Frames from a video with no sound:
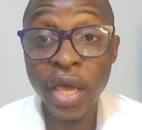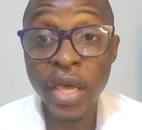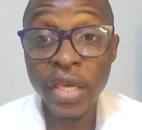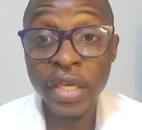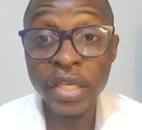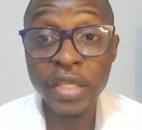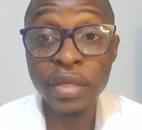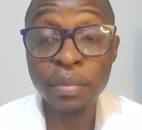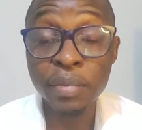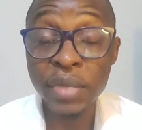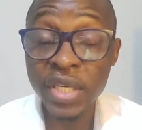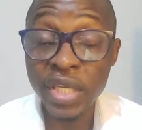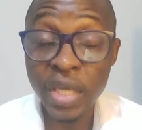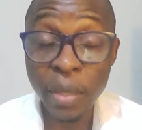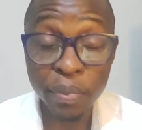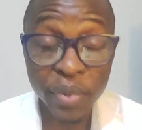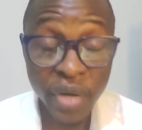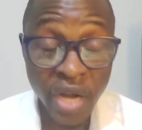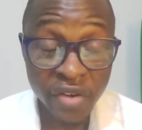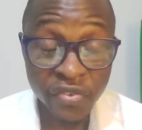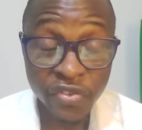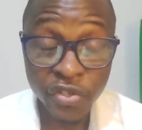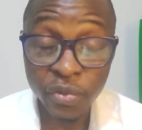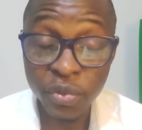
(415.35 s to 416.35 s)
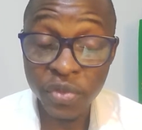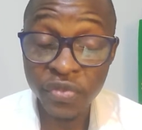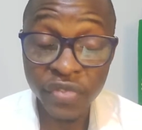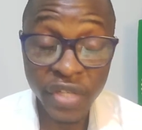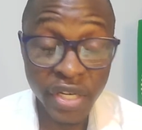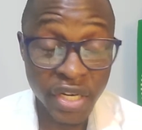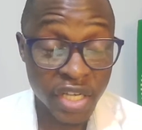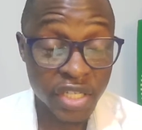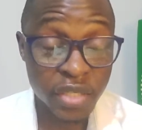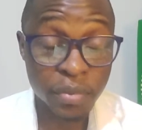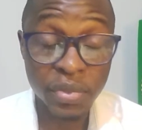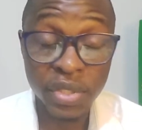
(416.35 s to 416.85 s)
in the media platforms,
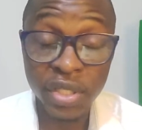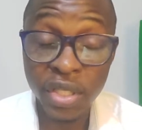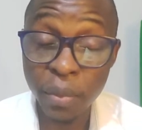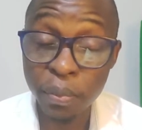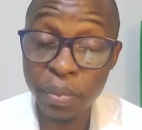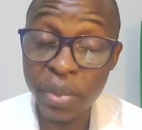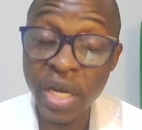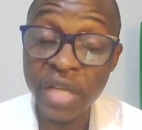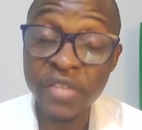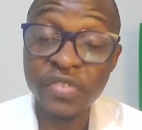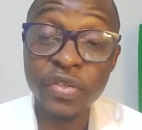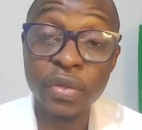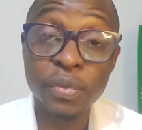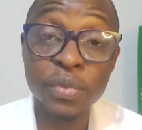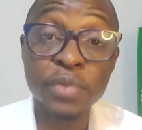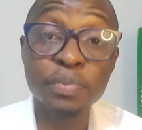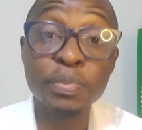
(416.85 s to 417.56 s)
various media platforms,